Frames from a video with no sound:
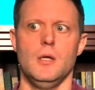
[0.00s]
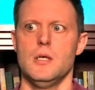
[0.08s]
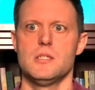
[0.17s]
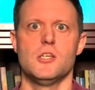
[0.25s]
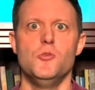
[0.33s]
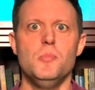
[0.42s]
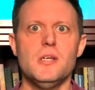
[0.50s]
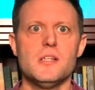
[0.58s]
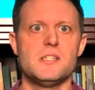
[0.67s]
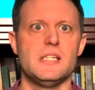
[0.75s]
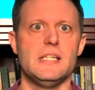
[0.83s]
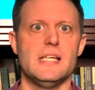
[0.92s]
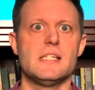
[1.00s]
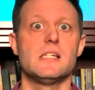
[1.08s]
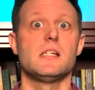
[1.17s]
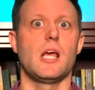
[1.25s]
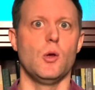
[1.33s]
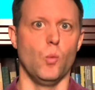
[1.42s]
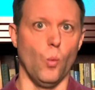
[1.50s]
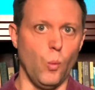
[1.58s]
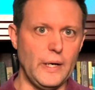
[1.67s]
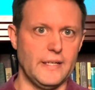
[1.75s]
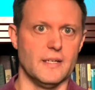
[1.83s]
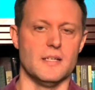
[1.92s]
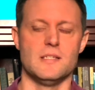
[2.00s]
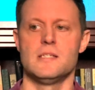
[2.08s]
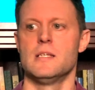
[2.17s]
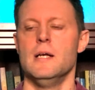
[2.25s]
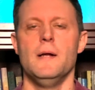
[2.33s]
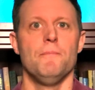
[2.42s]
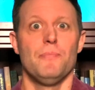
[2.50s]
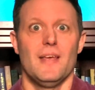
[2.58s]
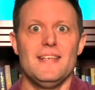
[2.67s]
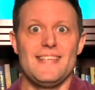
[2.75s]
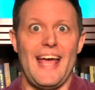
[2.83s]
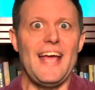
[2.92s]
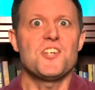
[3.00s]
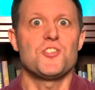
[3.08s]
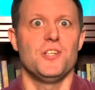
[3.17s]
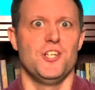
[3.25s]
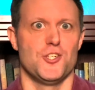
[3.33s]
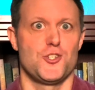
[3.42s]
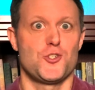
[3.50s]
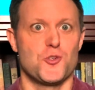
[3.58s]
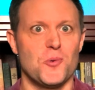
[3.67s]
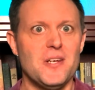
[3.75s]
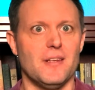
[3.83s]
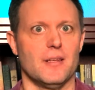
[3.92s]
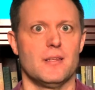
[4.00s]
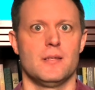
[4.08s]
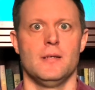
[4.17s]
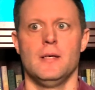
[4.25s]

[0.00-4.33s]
See, humility isn't a weakness. It's actually a strength.